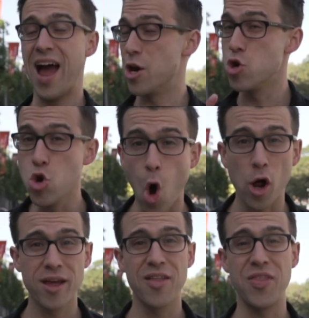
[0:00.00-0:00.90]
are
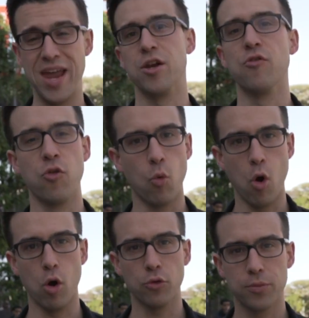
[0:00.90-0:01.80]
not the end of the
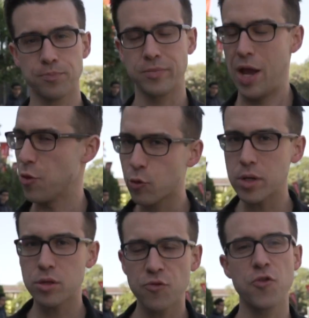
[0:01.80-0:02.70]
world. And the
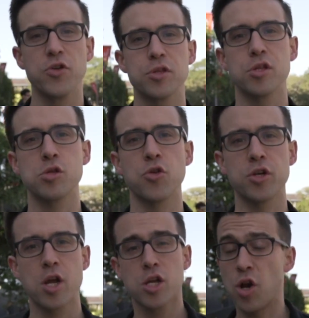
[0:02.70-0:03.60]
reason for this is
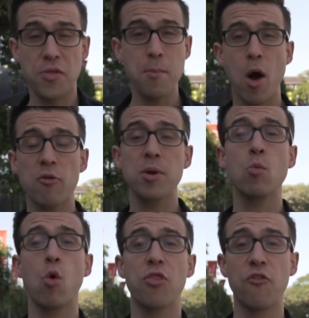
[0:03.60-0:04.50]
that, they might have been worth